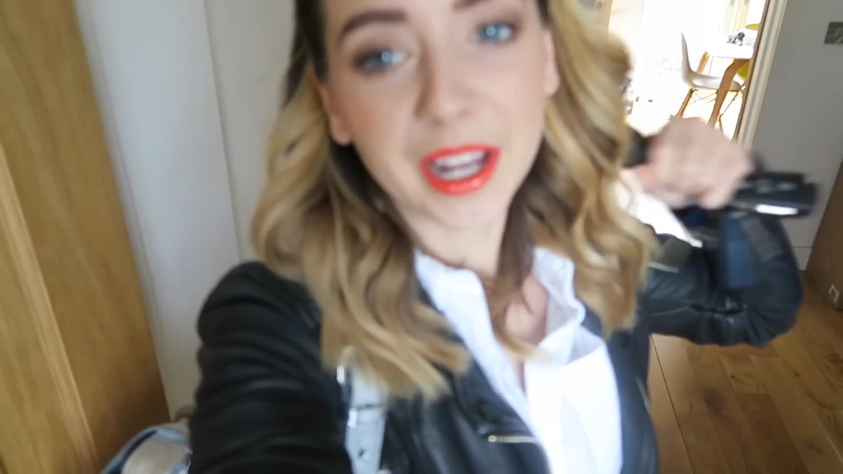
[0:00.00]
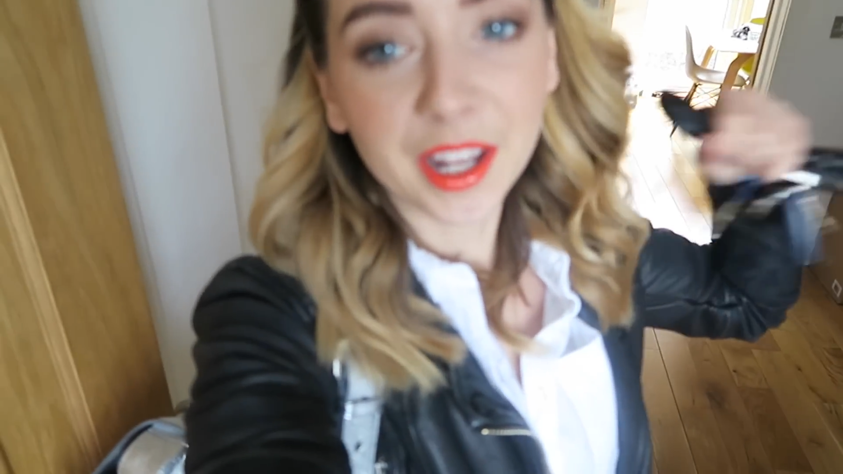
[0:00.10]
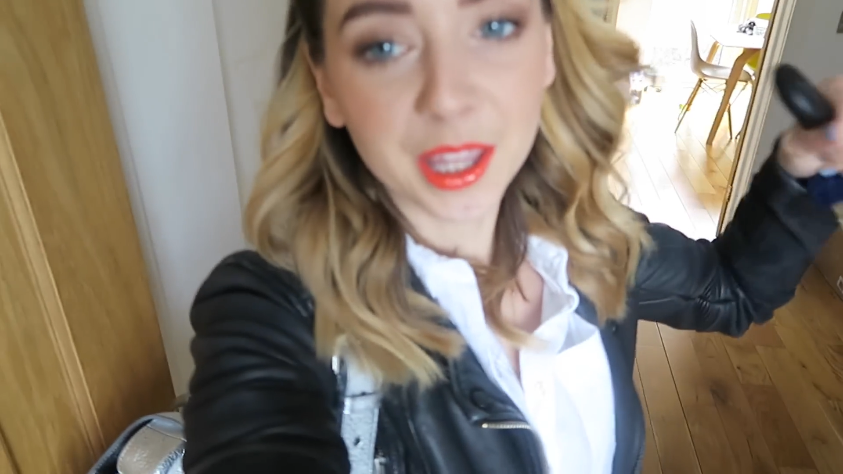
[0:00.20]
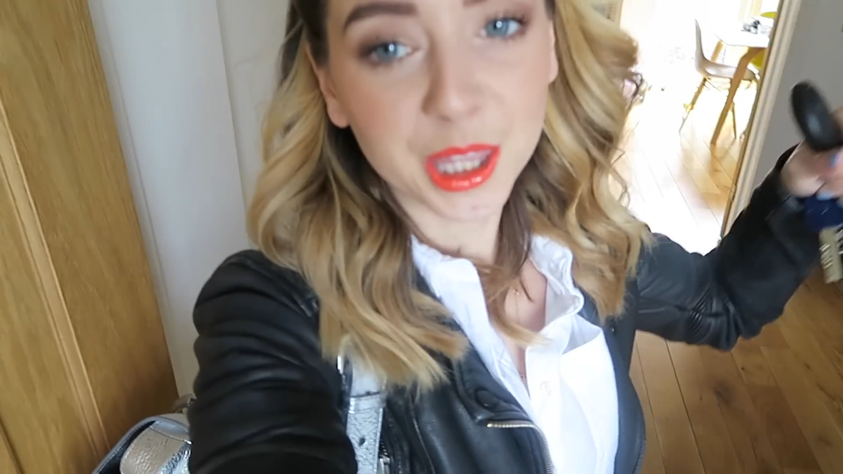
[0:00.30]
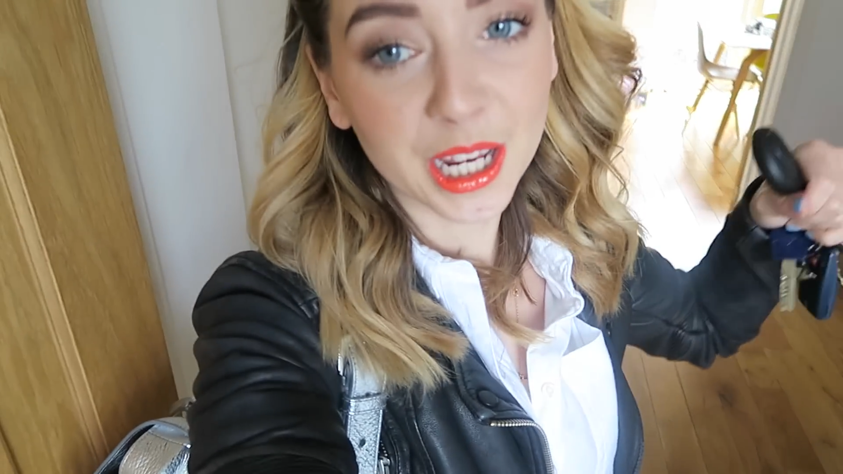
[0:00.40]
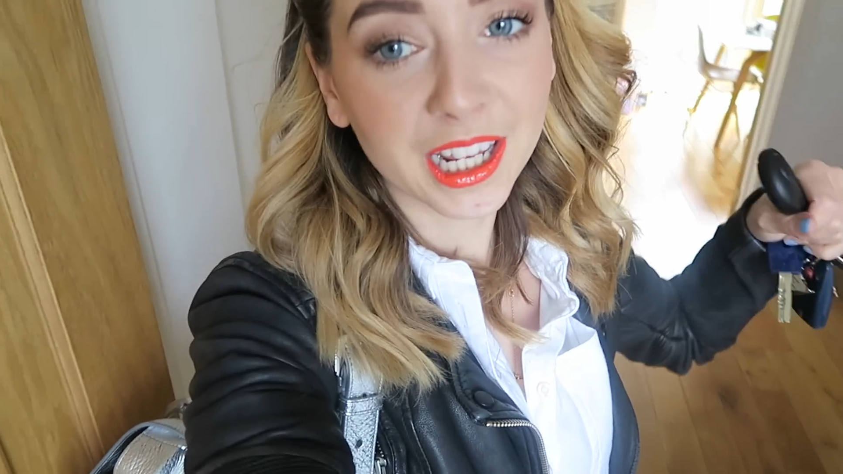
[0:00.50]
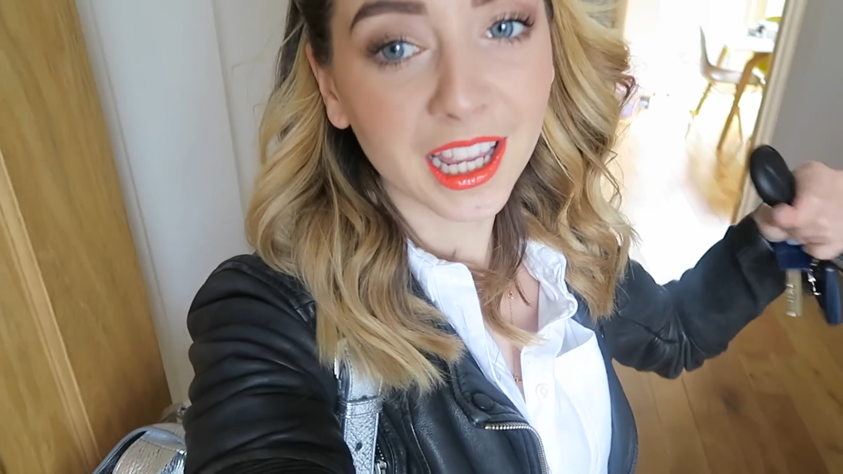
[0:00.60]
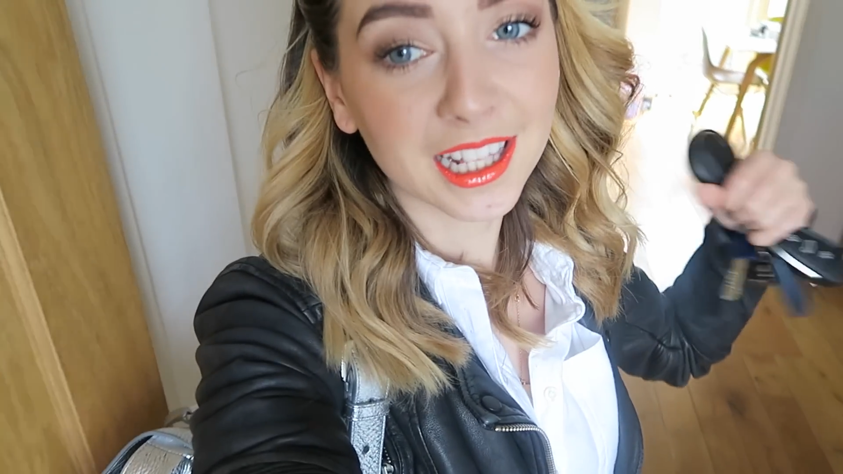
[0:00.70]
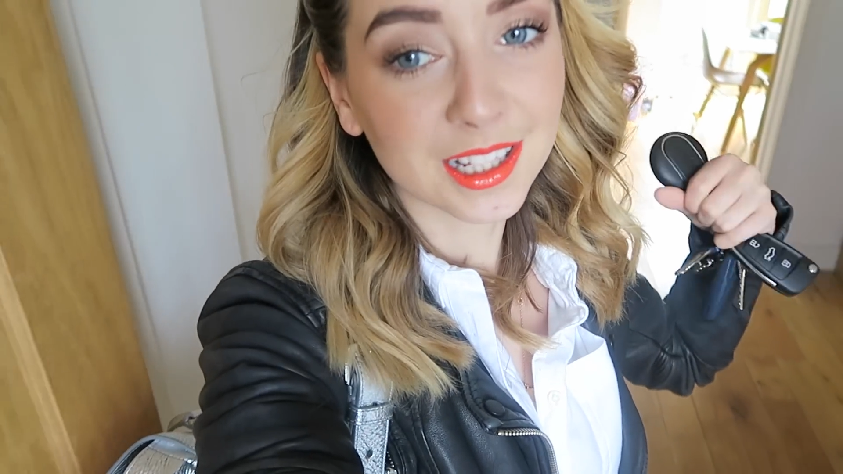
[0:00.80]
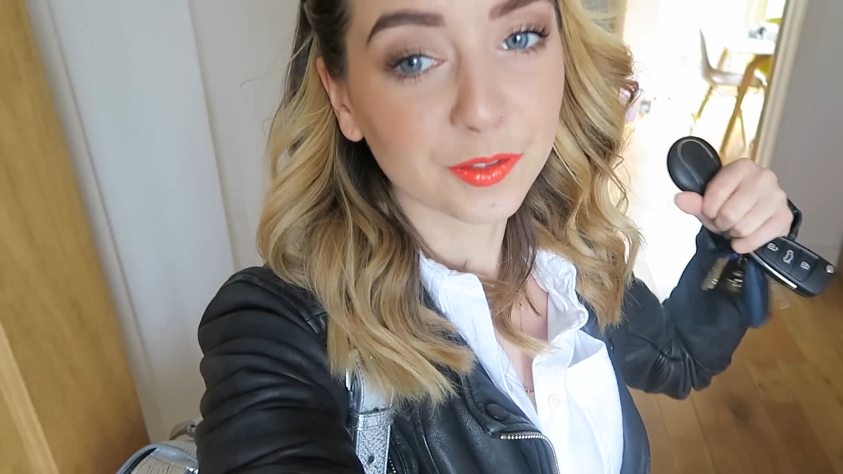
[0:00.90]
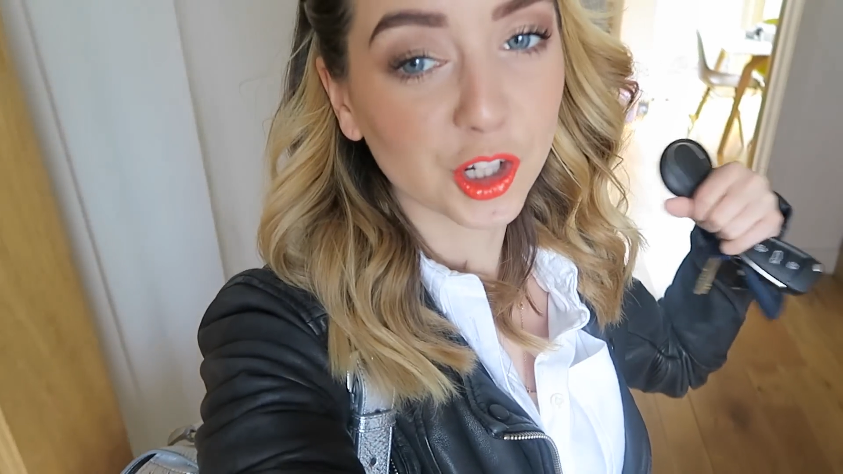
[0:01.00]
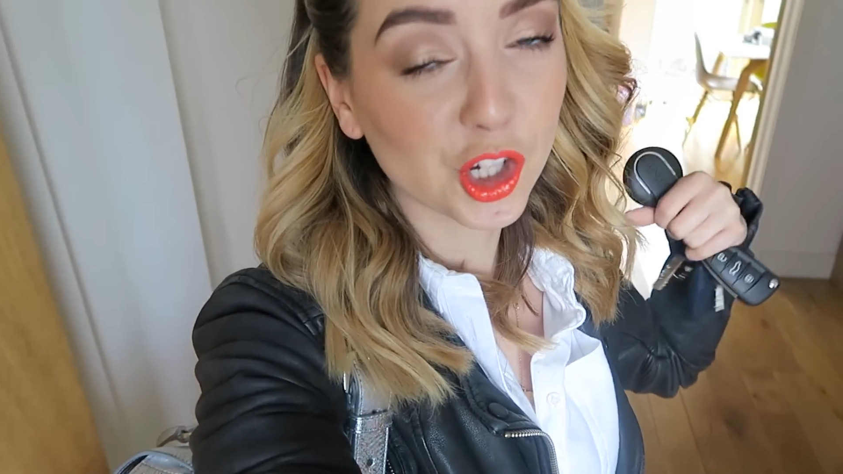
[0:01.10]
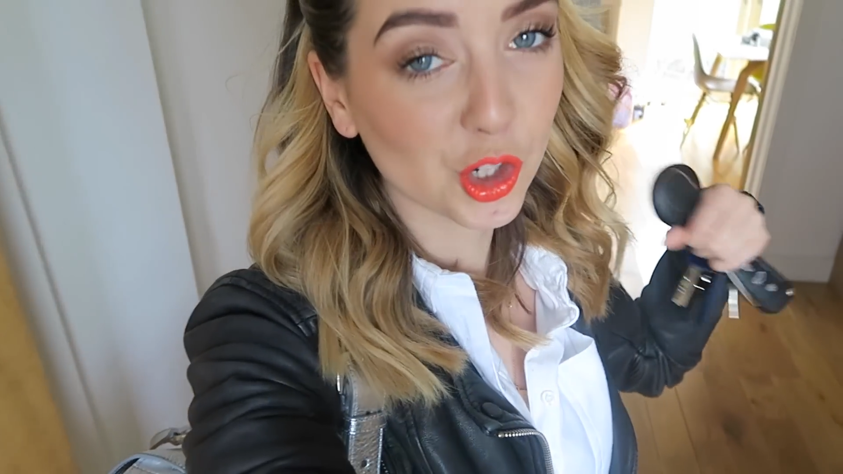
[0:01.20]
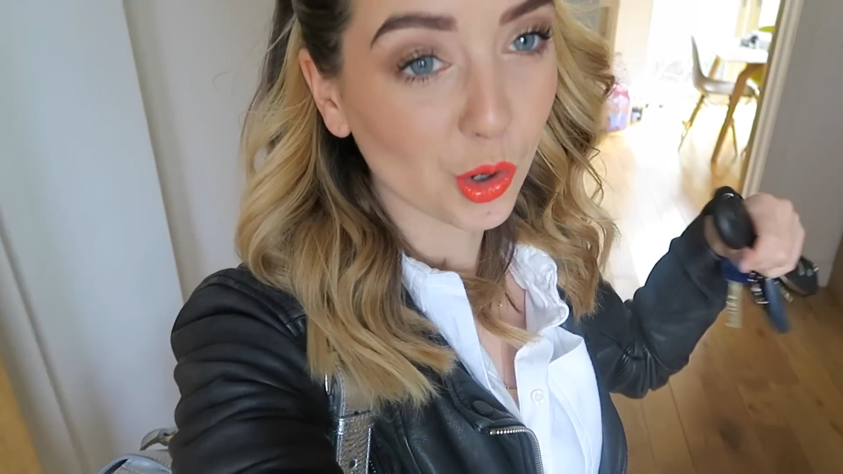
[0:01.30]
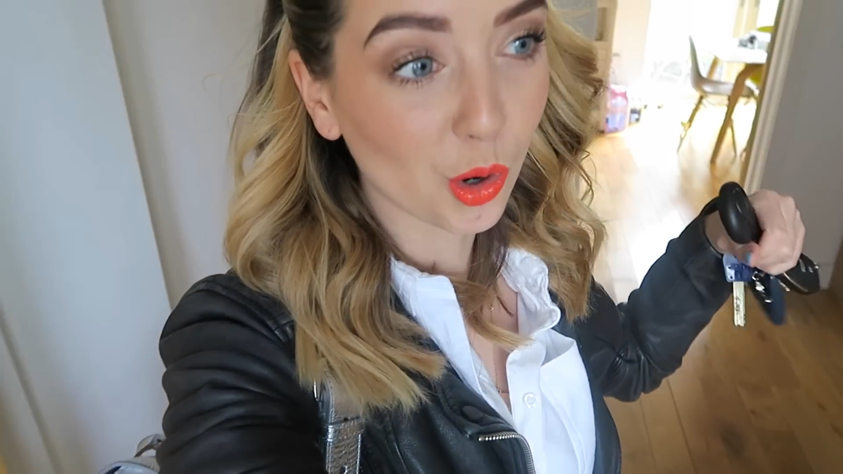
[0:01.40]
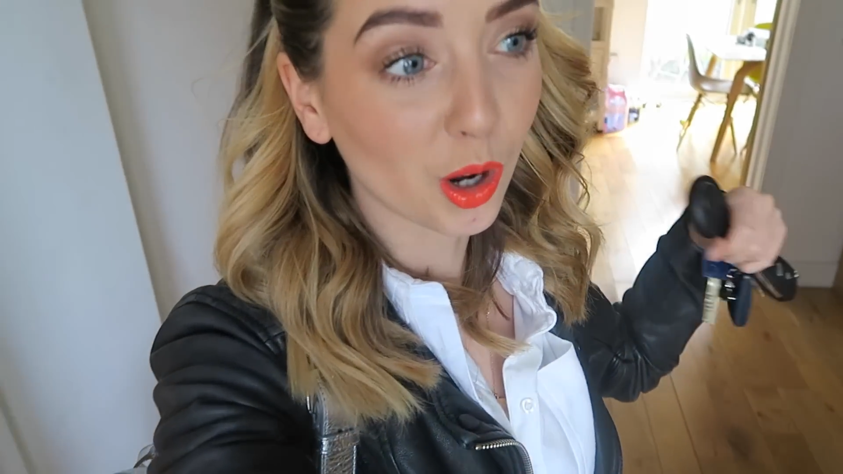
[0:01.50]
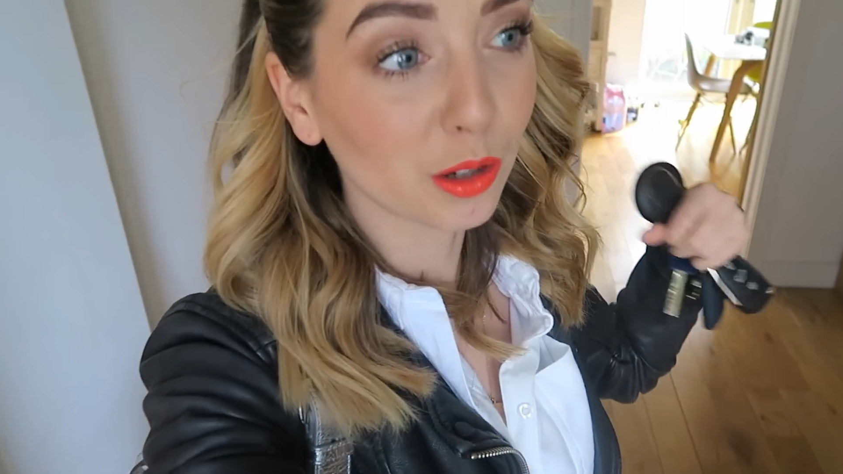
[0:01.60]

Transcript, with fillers: and I think it's for sure